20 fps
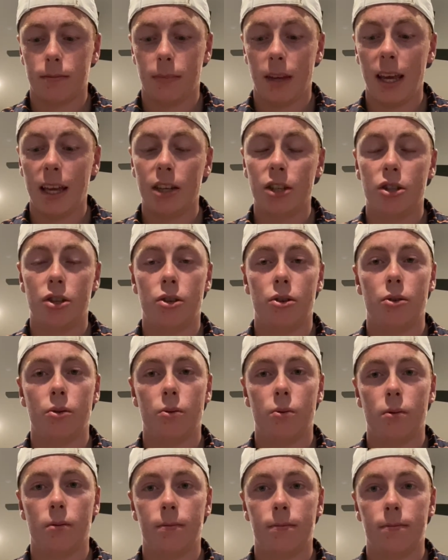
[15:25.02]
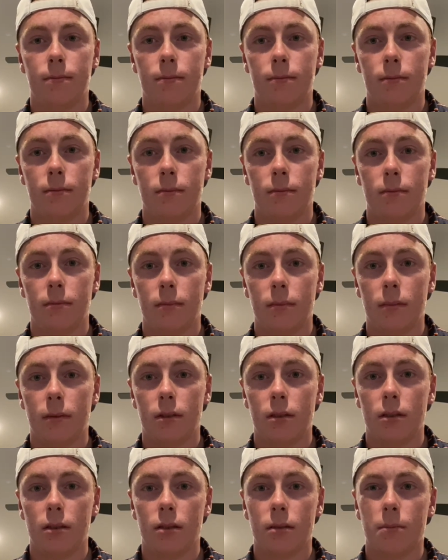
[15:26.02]
into,
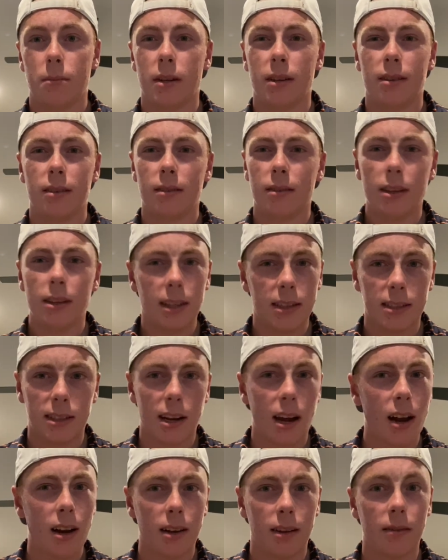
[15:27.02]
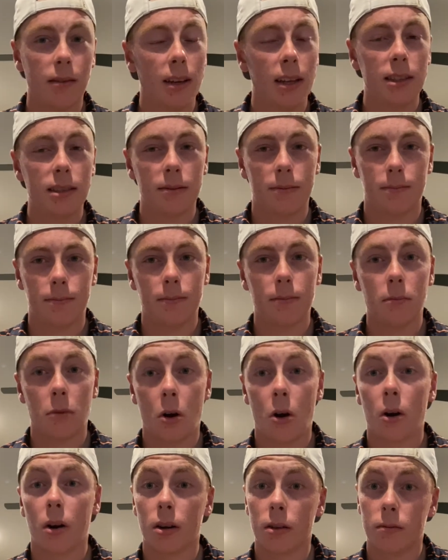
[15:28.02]
but it's a
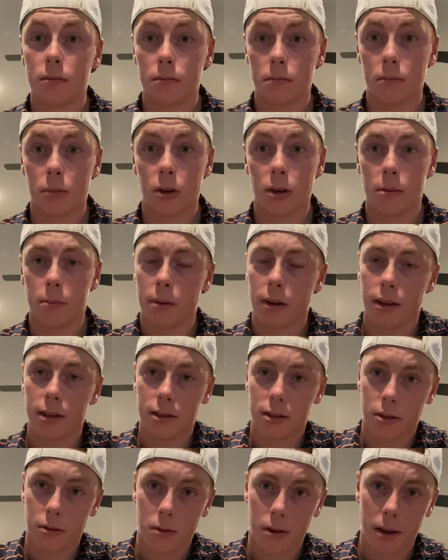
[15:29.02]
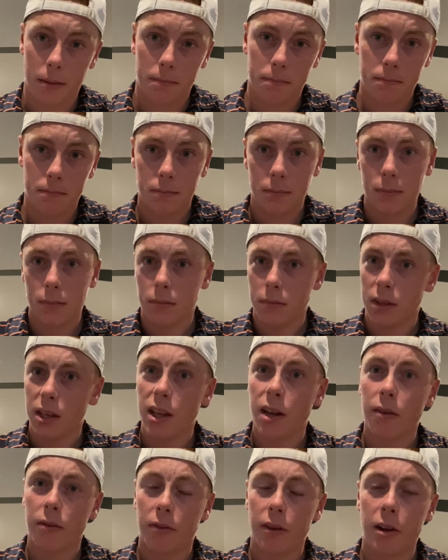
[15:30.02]
hard birdie putt, so I get
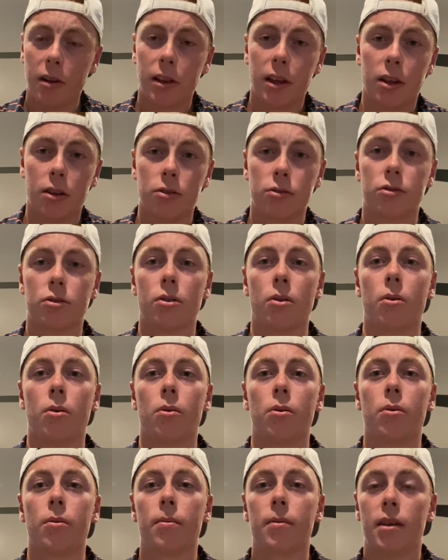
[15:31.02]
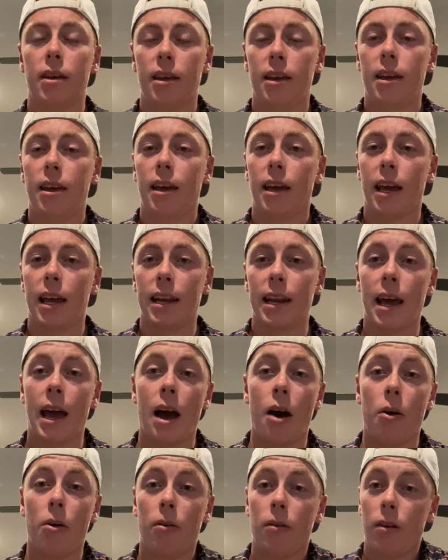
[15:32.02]
it fairly close to the hole. And
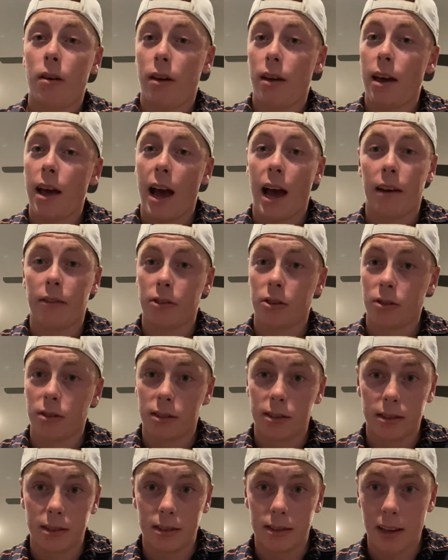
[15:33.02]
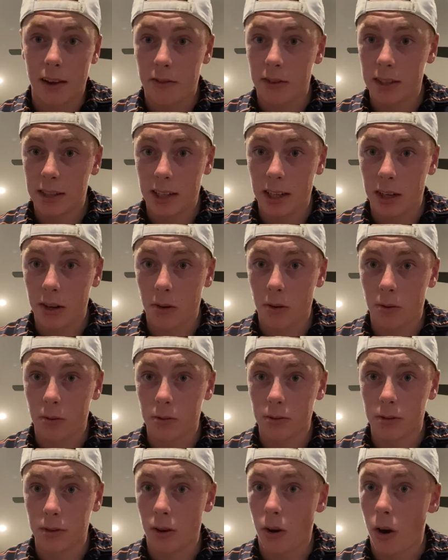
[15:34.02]
now, after 17
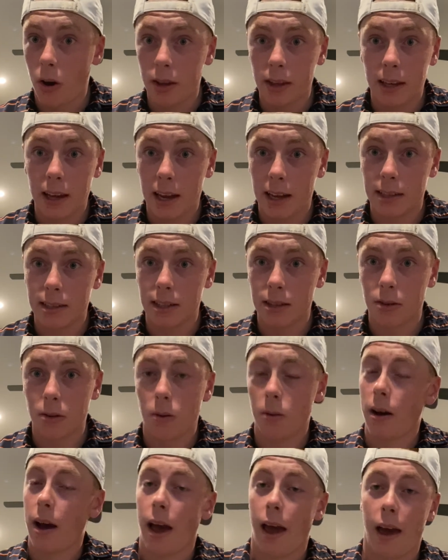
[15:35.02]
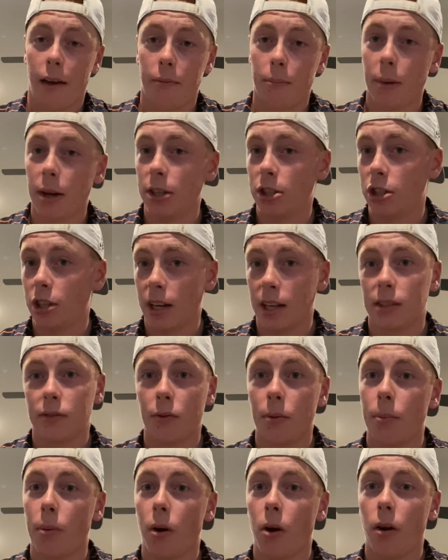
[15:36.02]
holes, on the 18th hole, I have my chance for
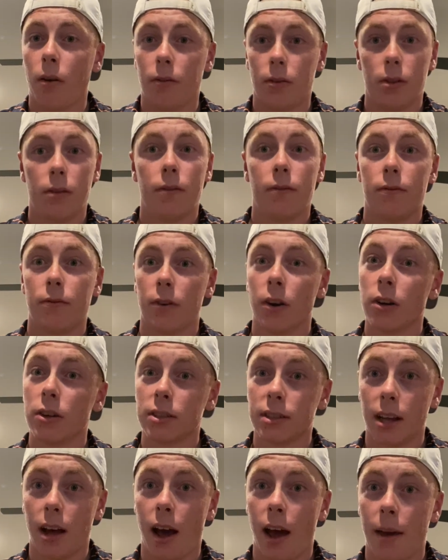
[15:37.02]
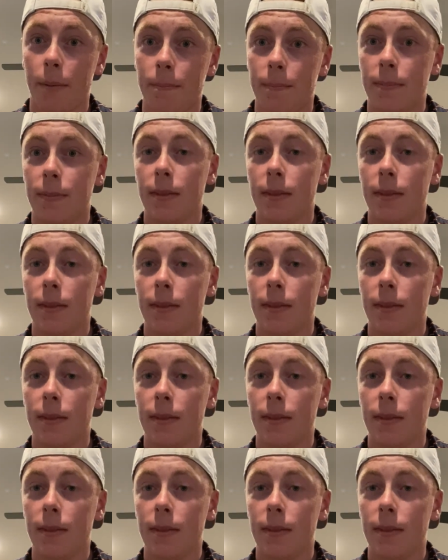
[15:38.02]
par for the first time.